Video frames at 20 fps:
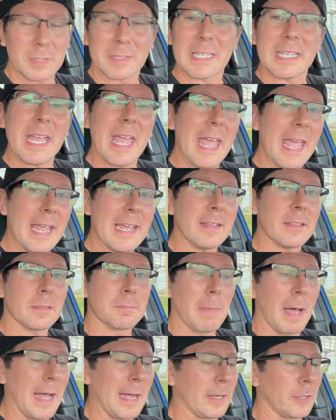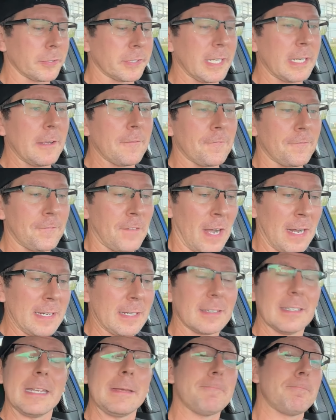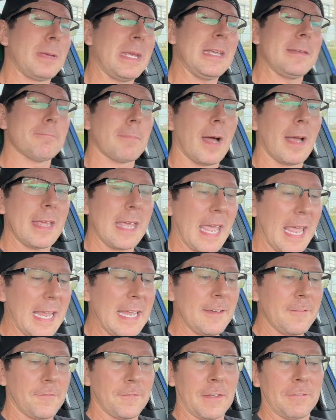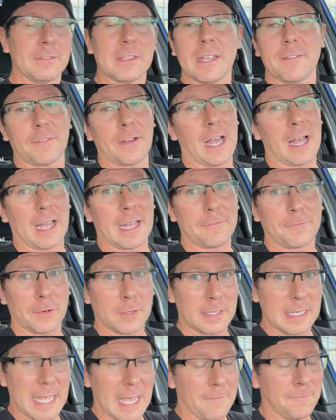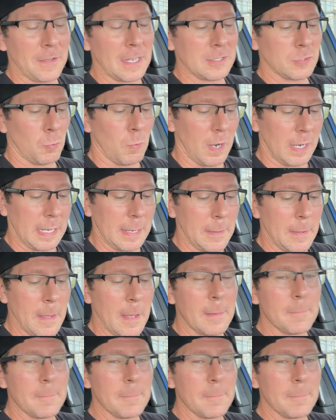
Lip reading: the 8th mile, did it finally beat my 855 for the FA20?